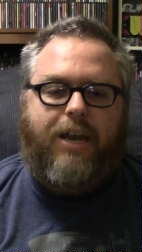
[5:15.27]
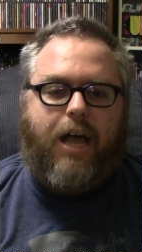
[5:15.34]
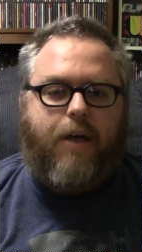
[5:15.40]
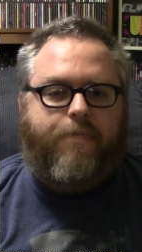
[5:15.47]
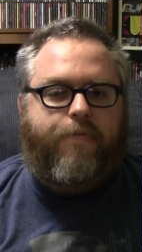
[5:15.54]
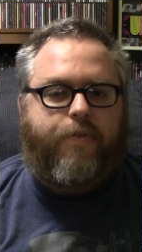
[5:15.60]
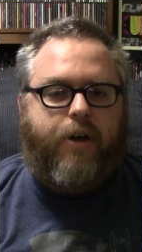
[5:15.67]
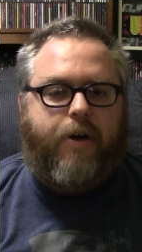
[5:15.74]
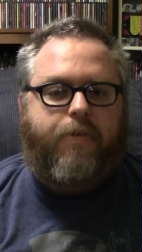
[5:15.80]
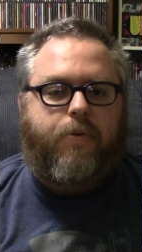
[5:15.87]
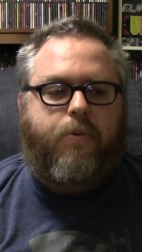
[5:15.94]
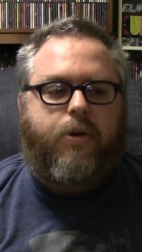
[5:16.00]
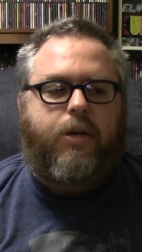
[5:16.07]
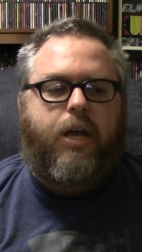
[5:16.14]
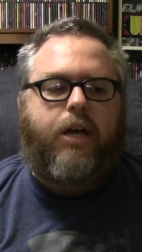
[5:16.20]
not for
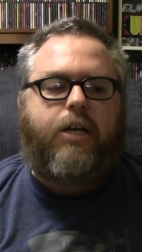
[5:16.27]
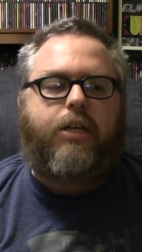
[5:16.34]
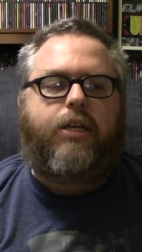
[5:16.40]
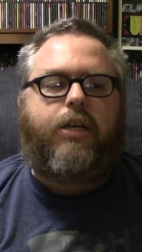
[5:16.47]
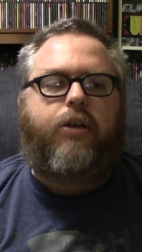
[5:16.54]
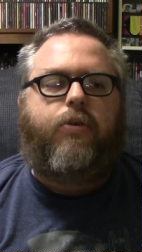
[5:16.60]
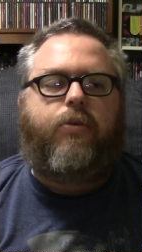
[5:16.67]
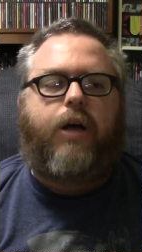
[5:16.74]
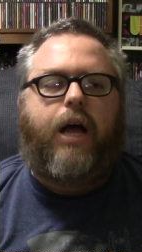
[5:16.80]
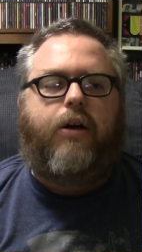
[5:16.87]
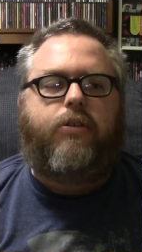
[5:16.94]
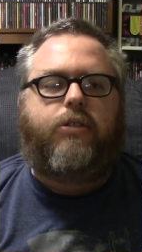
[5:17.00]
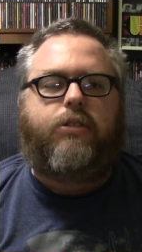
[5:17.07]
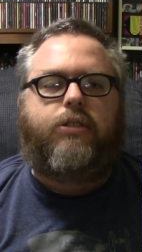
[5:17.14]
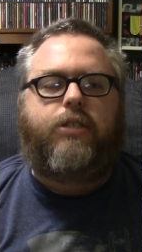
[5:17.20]
everyone. Not gonna go
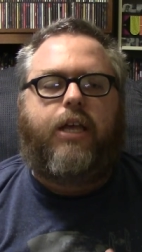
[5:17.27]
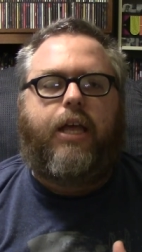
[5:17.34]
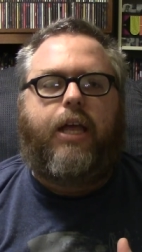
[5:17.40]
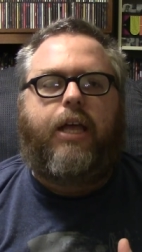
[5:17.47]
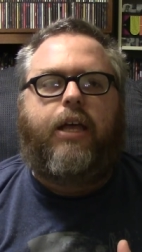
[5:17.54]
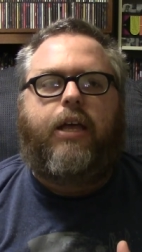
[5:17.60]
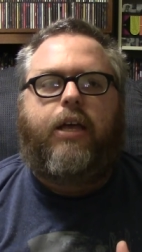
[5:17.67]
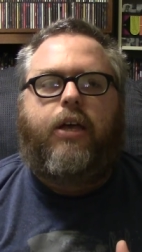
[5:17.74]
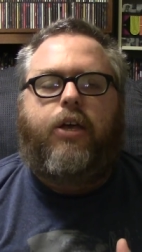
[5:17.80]
out and say